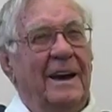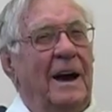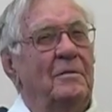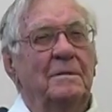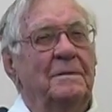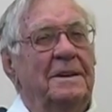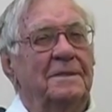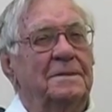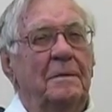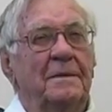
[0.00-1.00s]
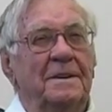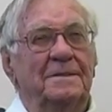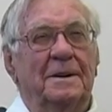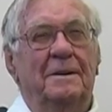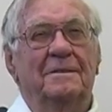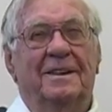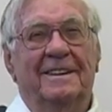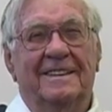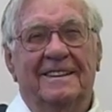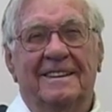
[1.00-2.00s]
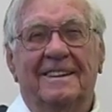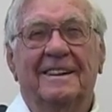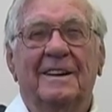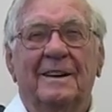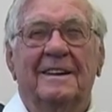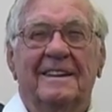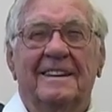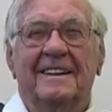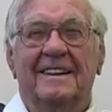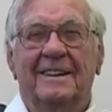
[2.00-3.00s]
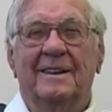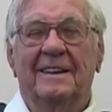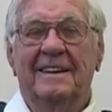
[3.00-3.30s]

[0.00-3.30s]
I wouldn't be in the submarine service. Not for you.